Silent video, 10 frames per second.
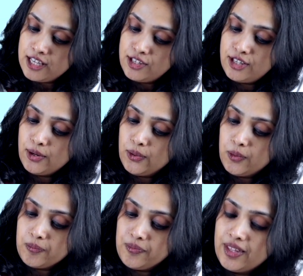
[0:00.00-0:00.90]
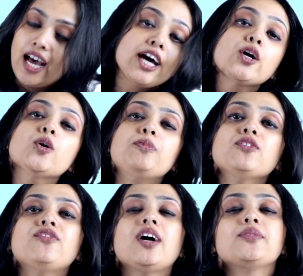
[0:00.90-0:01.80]
So I hope you
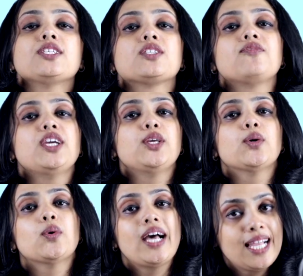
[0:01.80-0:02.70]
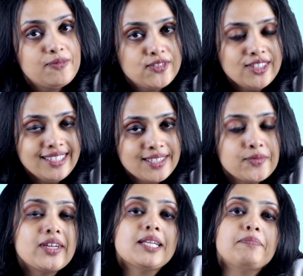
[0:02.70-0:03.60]
found this video helpful.
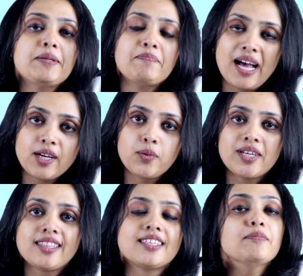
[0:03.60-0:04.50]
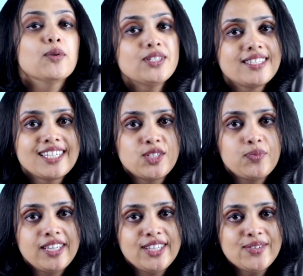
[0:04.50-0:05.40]
We'll be back with more such
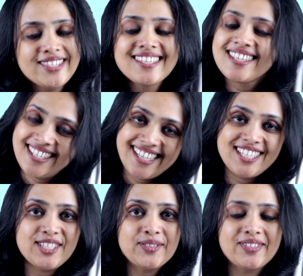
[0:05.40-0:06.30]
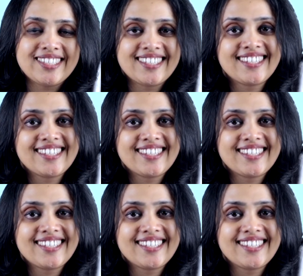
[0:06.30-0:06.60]
videos. Stay tuned.